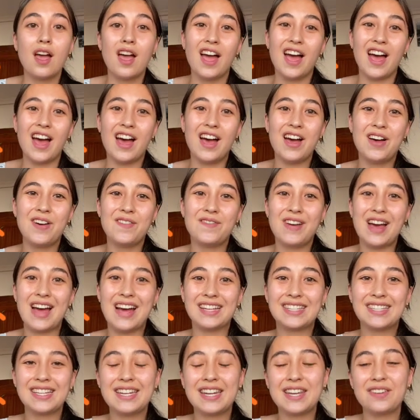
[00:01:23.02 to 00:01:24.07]
As
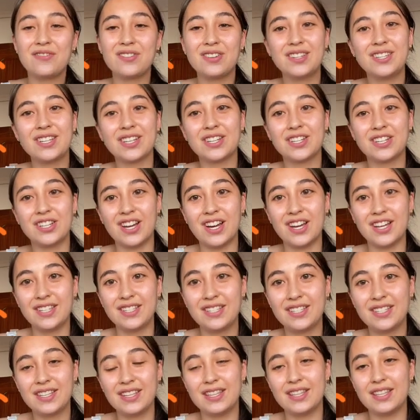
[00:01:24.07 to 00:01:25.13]
the name would suggest,
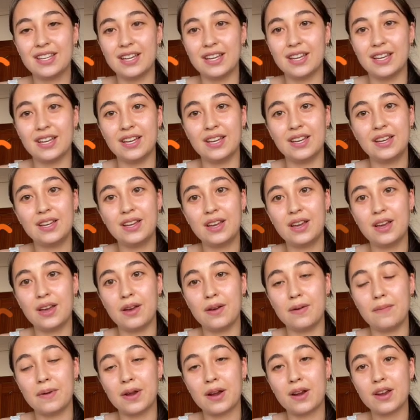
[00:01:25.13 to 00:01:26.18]
the
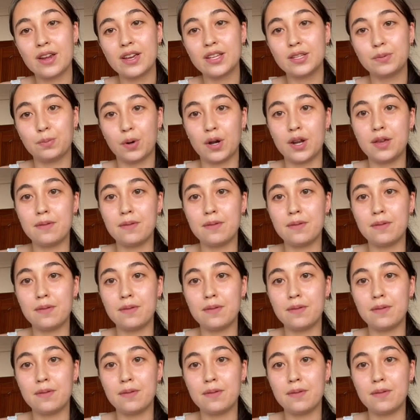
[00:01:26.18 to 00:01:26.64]
area is pretty